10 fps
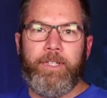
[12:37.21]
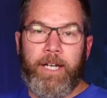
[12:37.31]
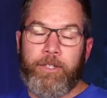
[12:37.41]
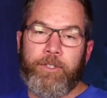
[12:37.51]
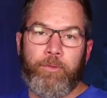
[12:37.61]

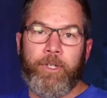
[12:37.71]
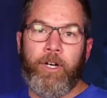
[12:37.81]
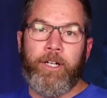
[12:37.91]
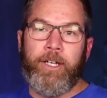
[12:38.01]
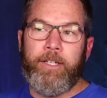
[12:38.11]
I actually went
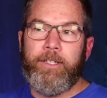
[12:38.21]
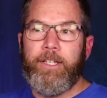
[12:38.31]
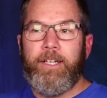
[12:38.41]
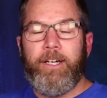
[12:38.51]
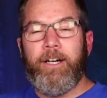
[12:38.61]
on
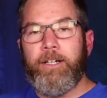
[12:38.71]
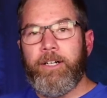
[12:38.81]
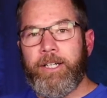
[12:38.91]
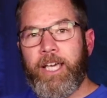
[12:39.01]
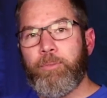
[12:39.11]

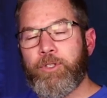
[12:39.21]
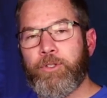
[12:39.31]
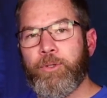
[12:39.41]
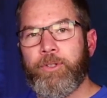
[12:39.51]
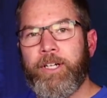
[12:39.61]
a campus
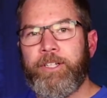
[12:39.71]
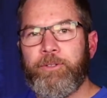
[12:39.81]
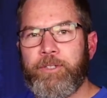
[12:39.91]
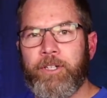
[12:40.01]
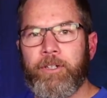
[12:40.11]
tour down at
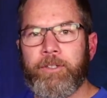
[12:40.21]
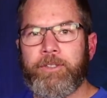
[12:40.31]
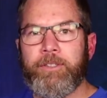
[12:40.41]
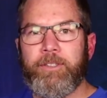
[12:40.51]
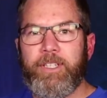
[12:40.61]
UT
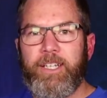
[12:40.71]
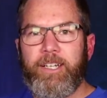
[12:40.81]
Arlington.